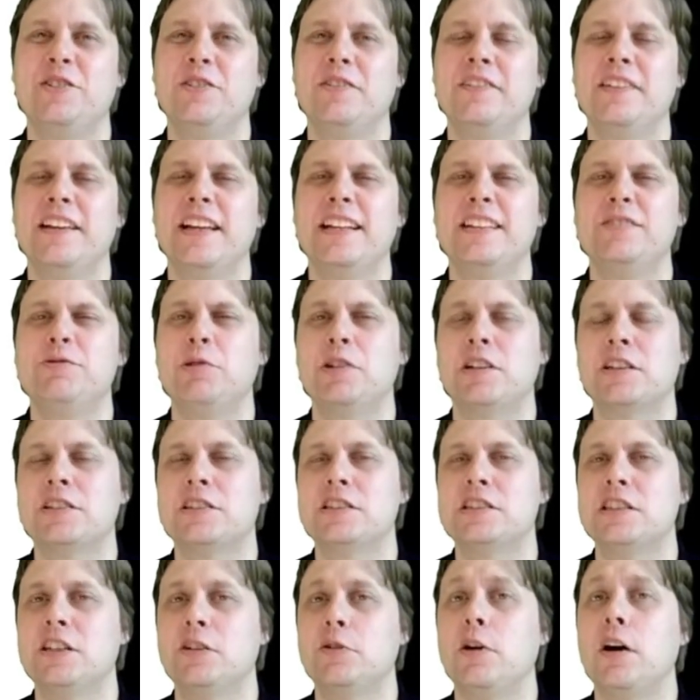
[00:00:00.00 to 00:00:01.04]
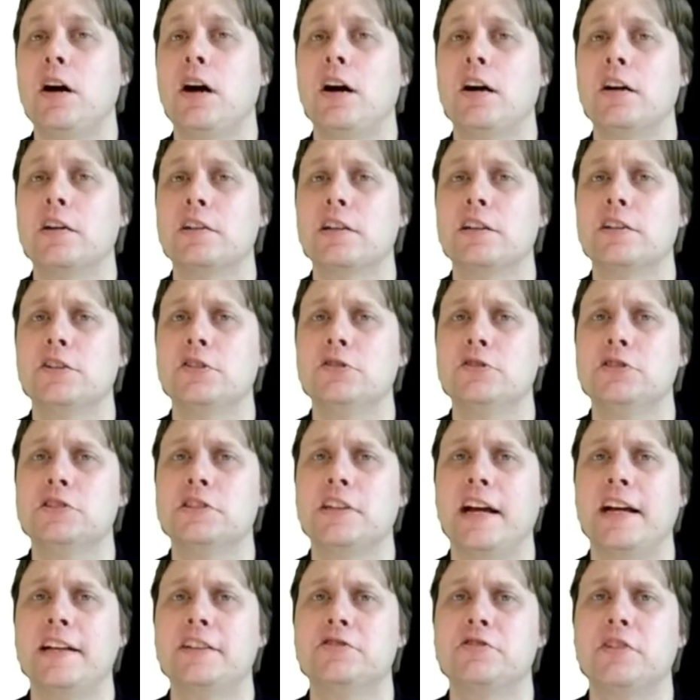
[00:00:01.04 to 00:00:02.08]
They worked so hard on those
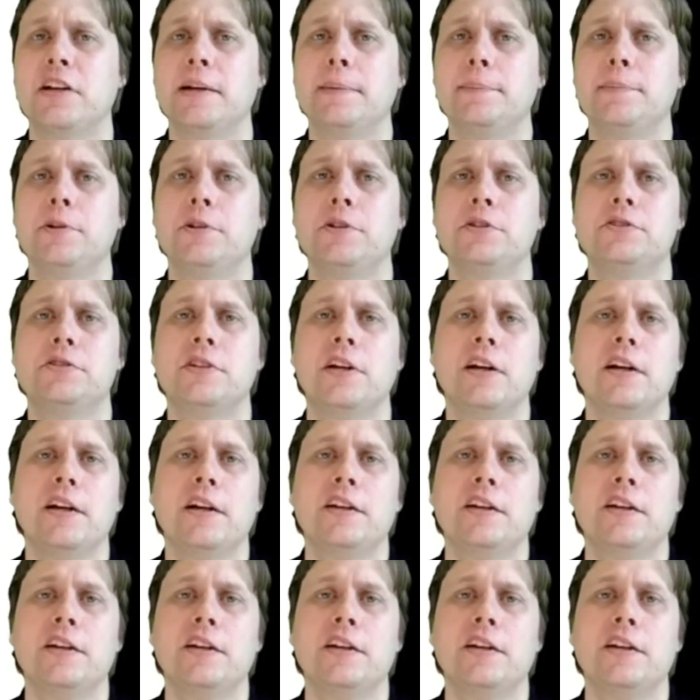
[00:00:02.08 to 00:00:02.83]
skyscrapers,